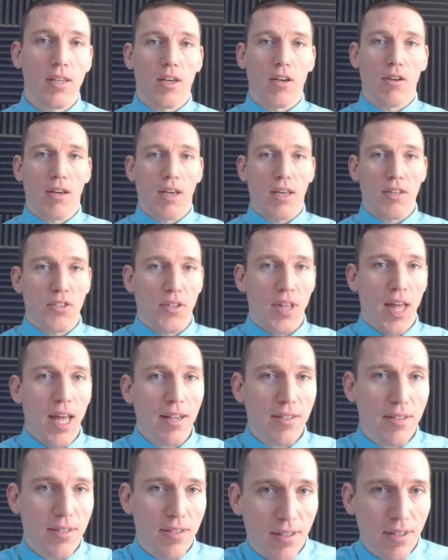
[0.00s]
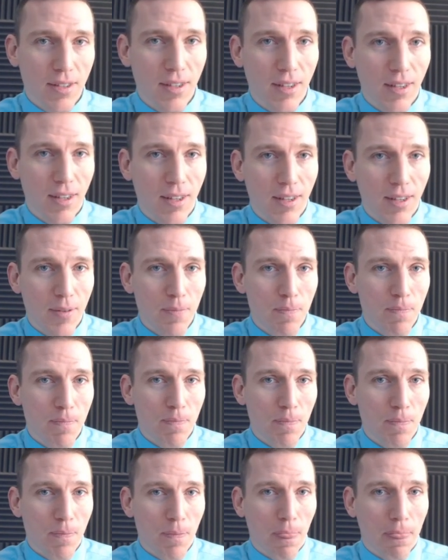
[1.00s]
Okay, so that's
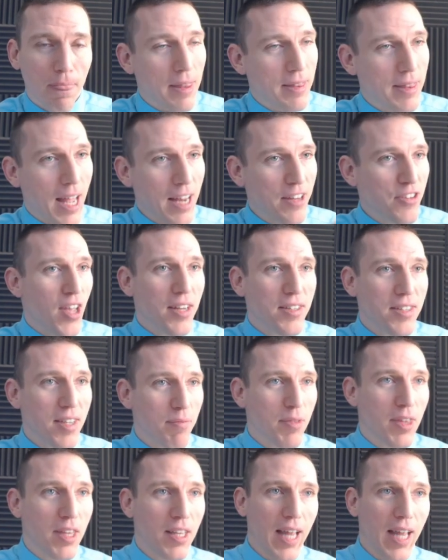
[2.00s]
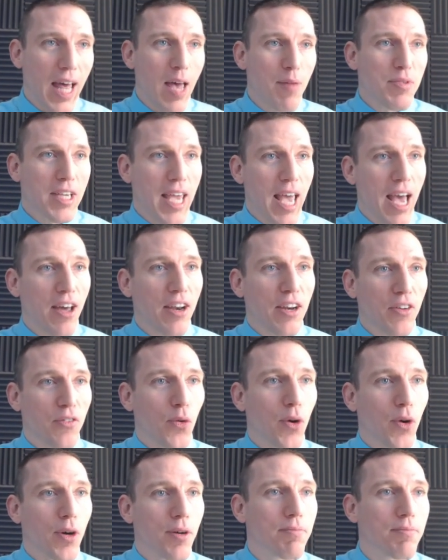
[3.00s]
that's not something the lab's accounting
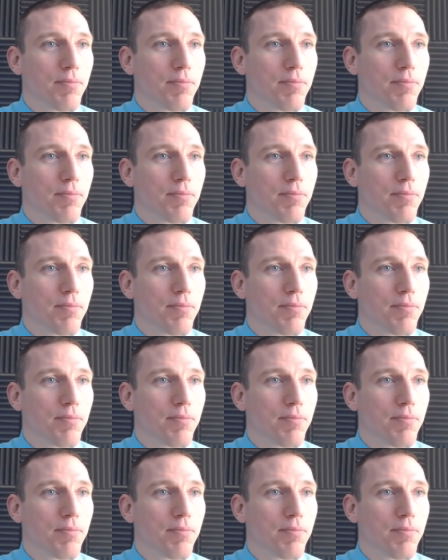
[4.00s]
for.